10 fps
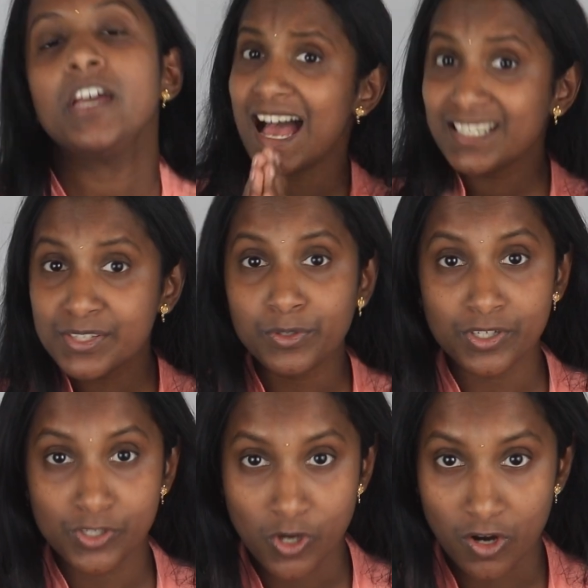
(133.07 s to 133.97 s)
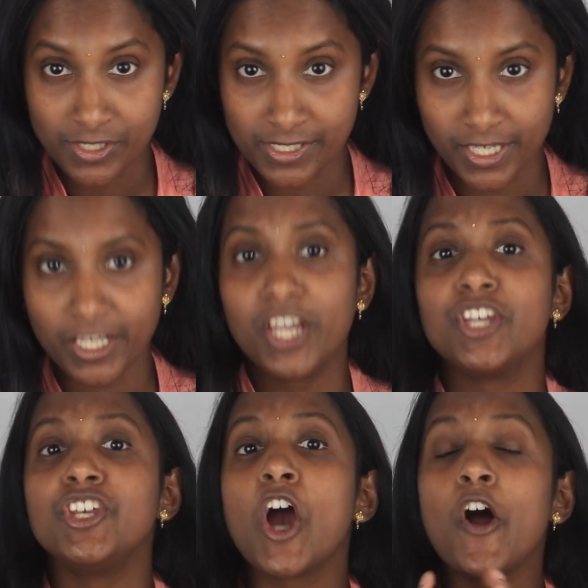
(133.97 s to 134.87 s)
As soon as you're sick,
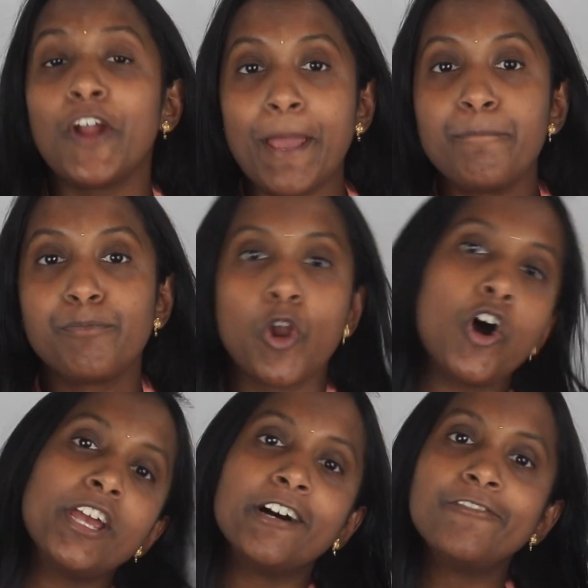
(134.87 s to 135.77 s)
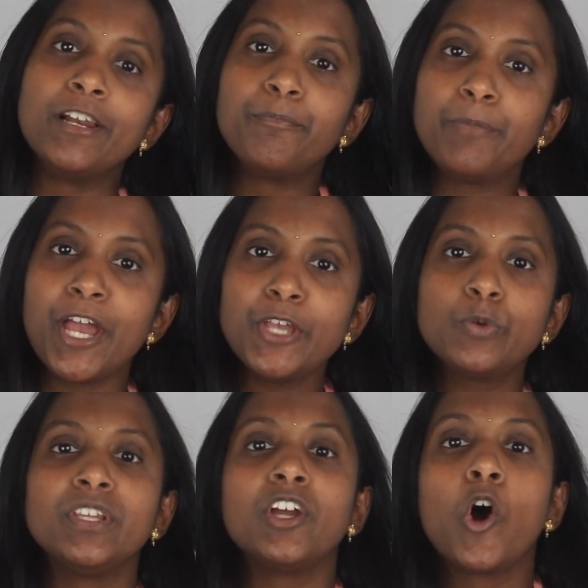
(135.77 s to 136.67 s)
your employer will pay
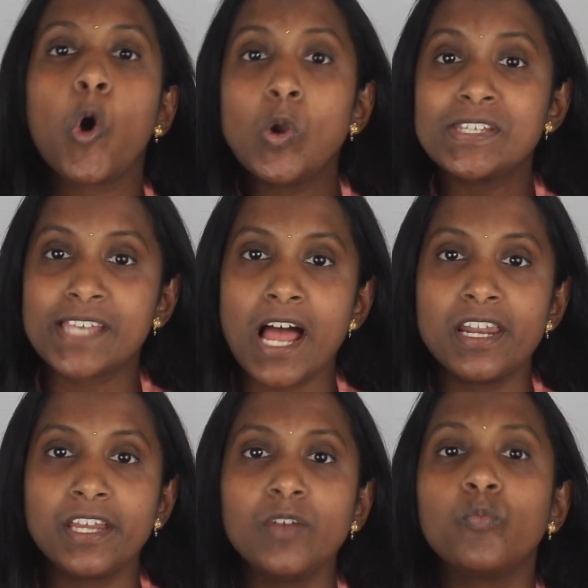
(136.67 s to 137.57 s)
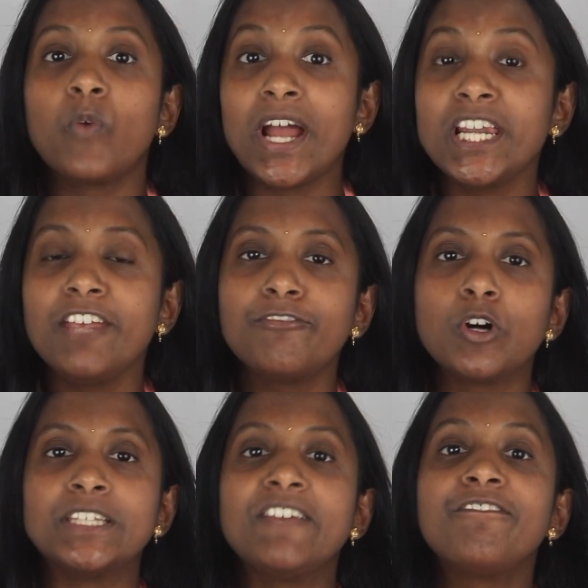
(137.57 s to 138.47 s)
you the whole salary only
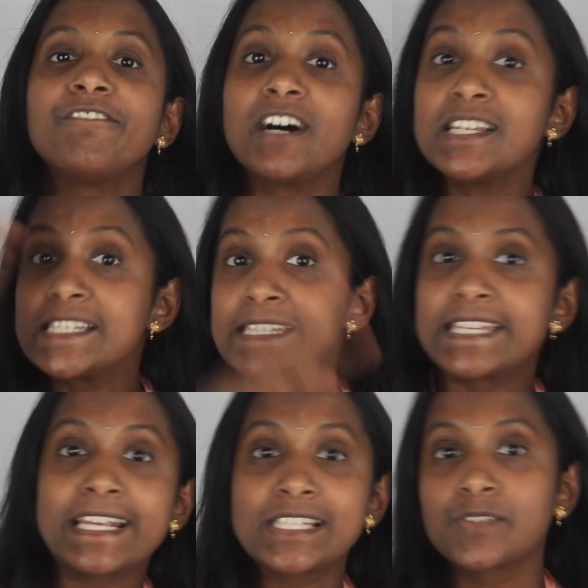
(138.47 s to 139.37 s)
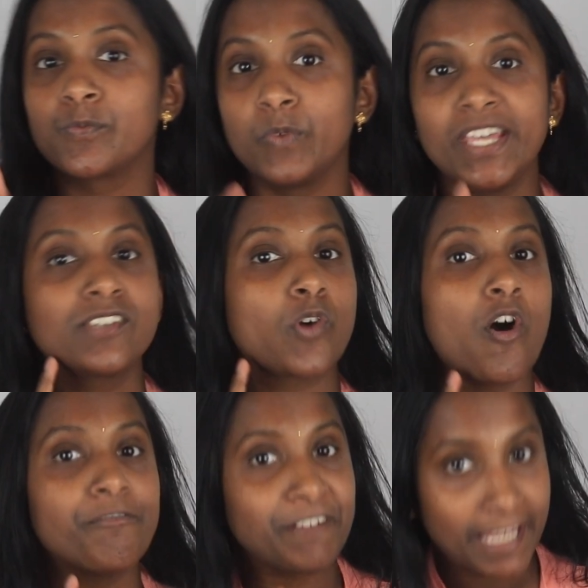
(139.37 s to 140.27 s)
for the first six weeks
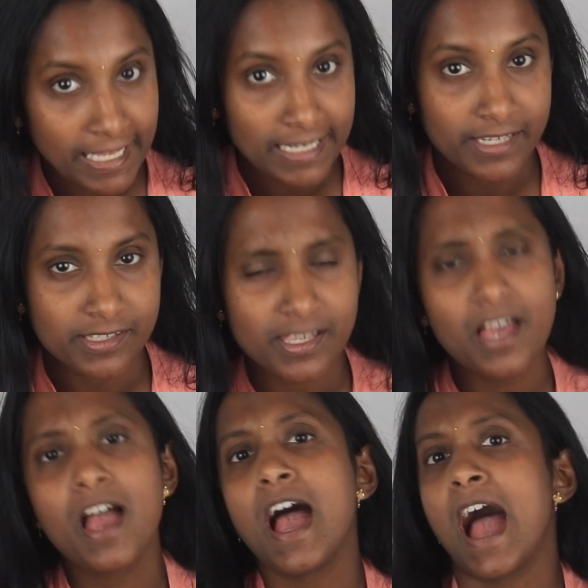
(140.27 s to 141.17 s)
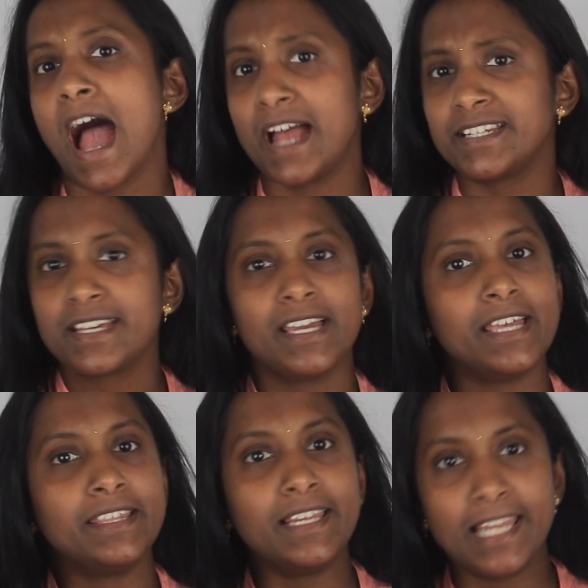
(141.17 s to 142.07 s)
of illness, and
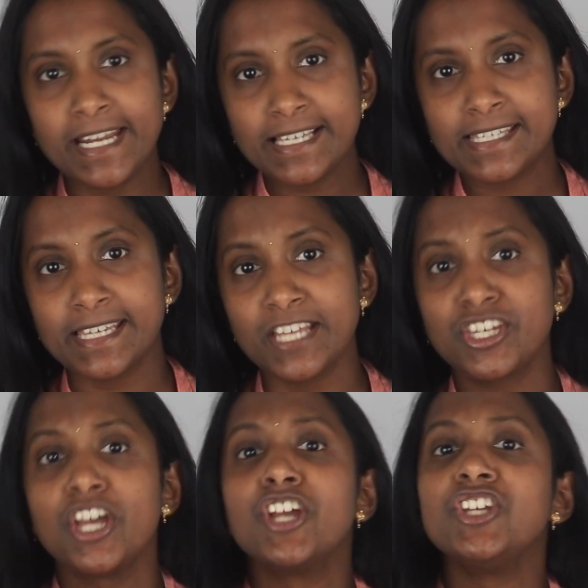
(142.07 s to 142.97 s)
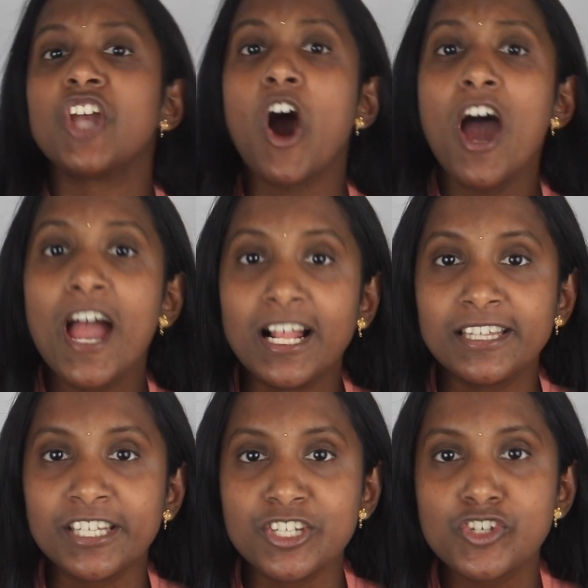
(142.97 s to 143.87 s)
in the later stage, your
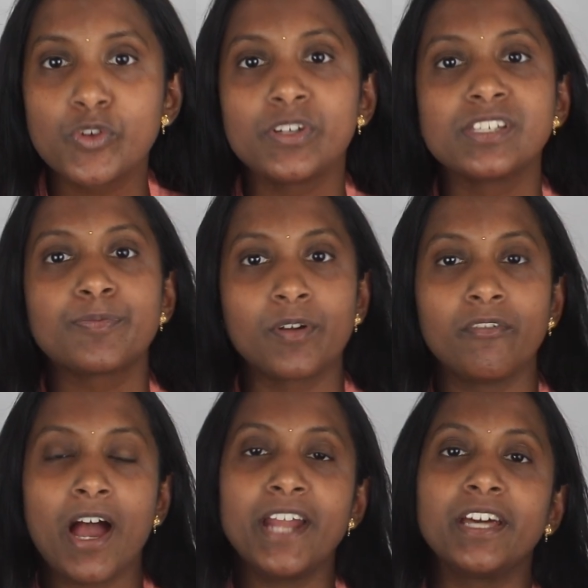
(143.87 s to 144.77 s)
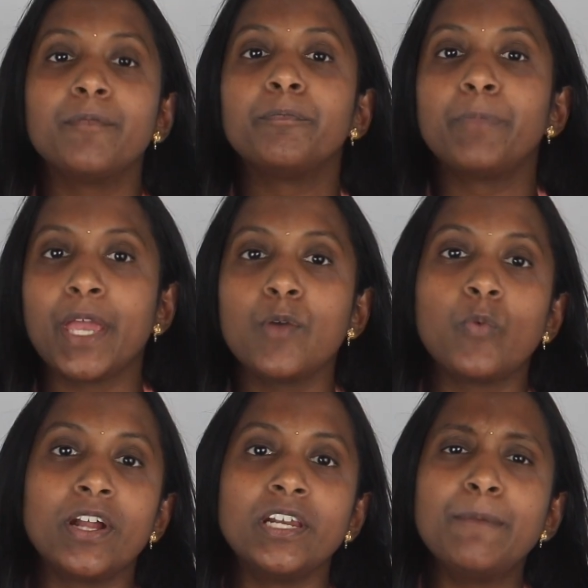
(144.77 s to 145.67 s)
health insurance provider pay
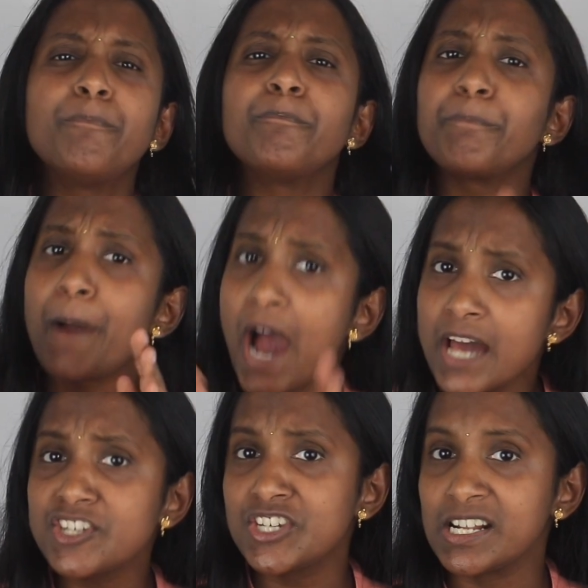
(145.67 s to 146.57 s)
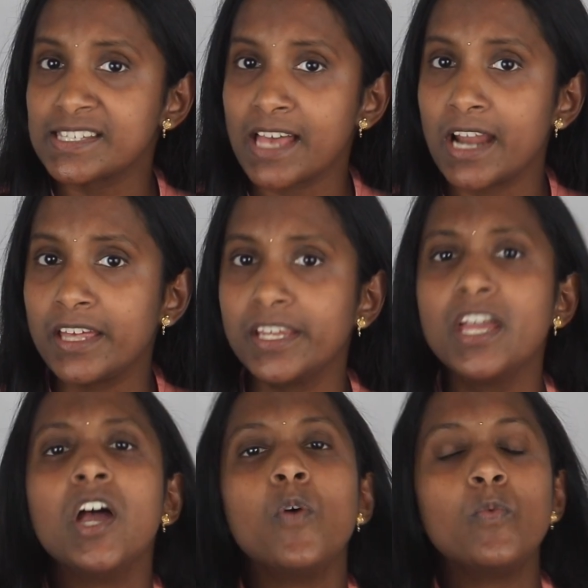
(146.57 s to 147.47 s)
only partial
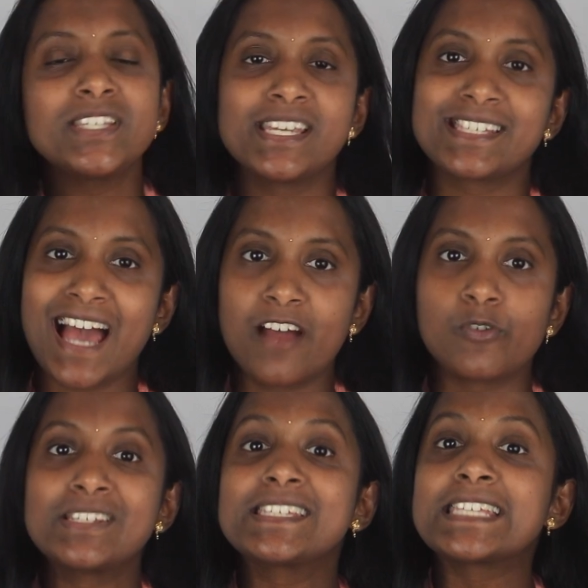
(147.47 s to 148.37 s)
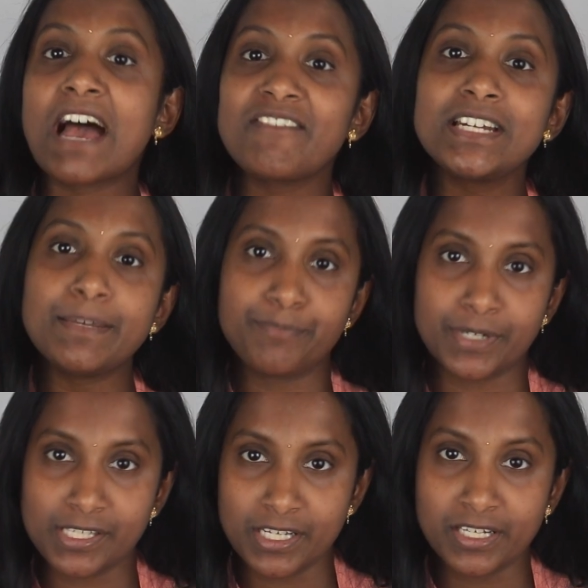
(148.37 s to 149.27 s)
salary, which is around seventy
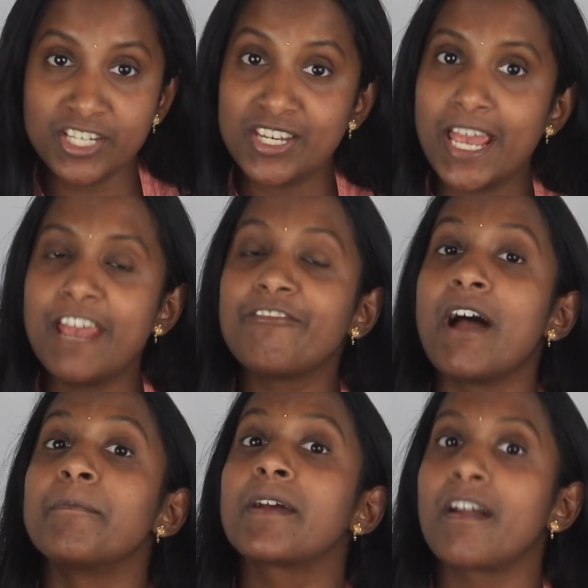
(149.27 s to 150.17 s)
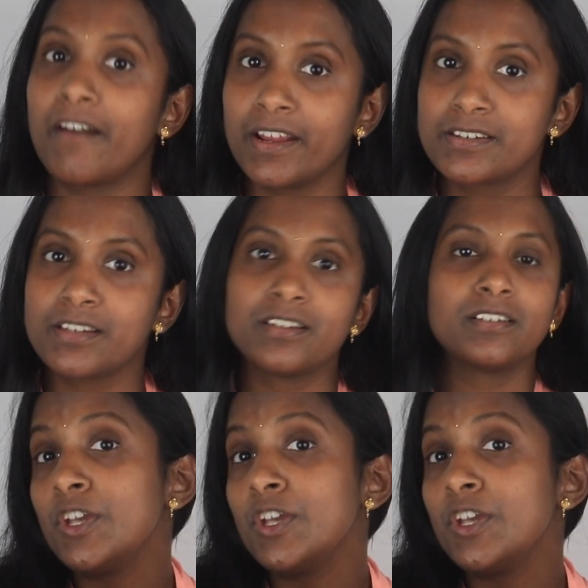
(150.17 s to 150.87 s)
percent if I'm correct.